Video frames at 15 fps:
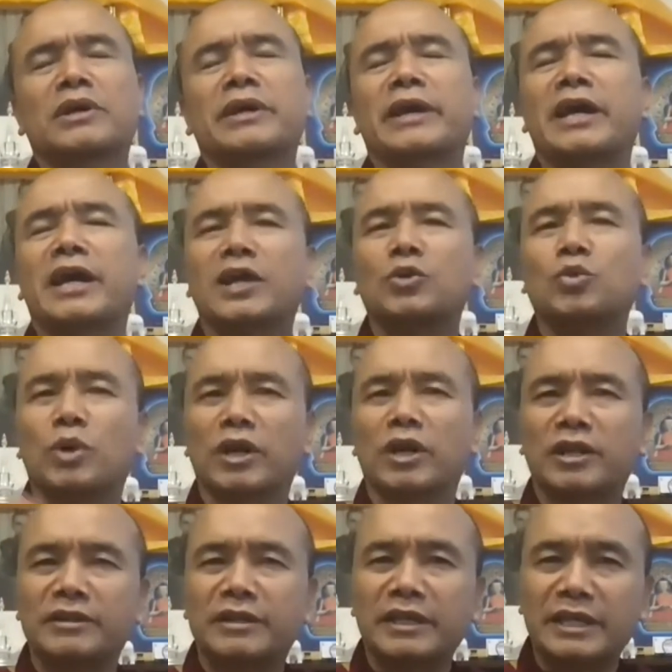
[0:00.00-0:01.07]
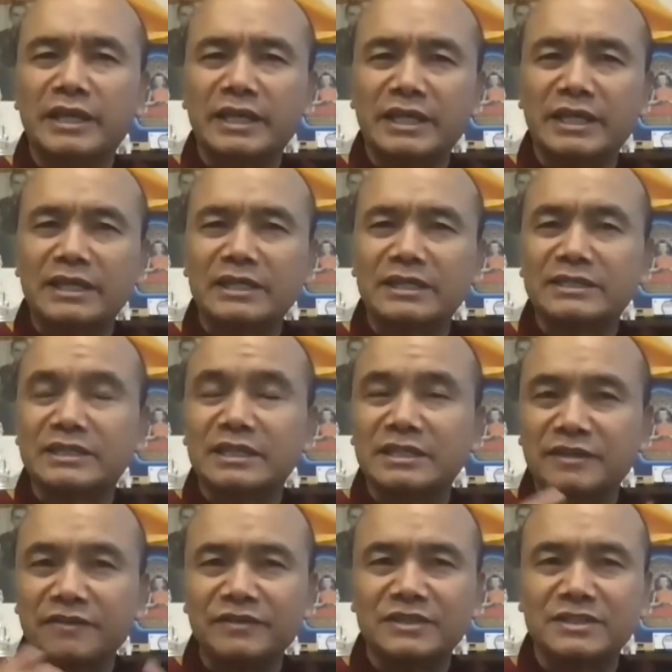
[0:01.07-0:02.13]
and what are the
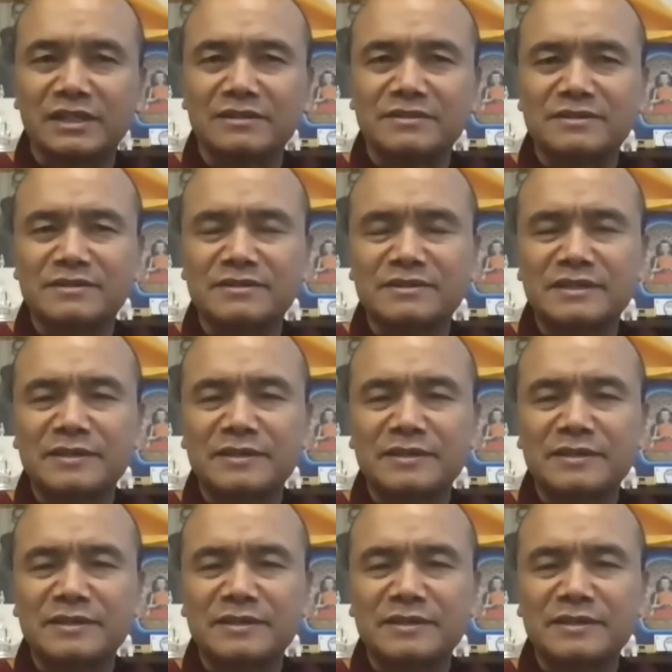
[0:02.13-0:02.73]
differences.